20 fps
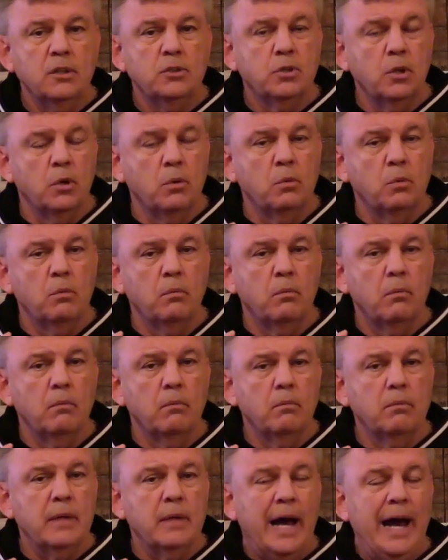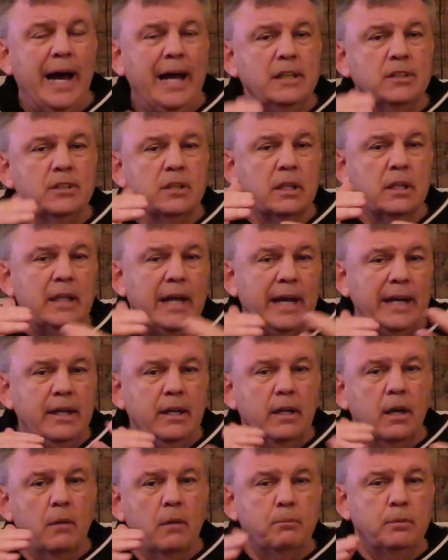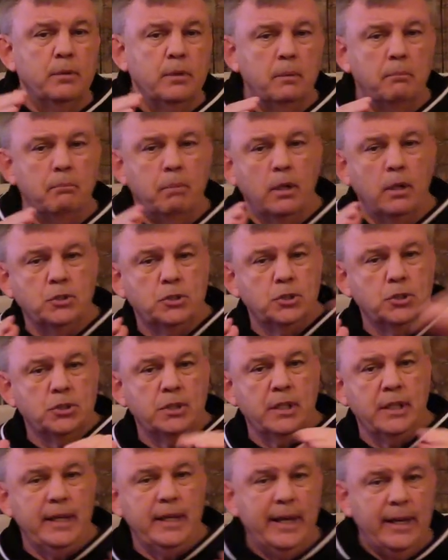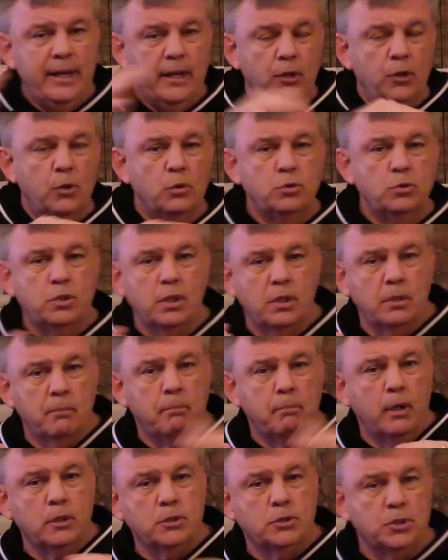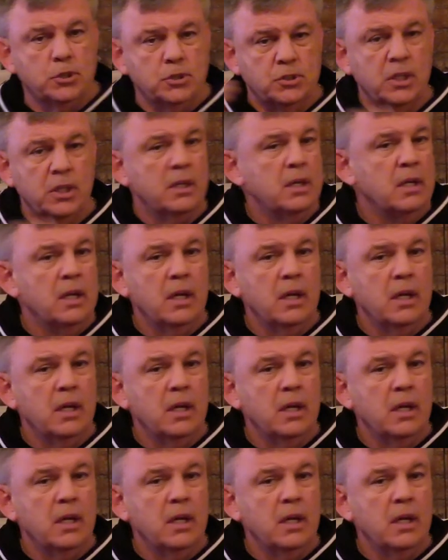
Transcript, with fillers: So the eyes are lining up with the punches and getting used to the punches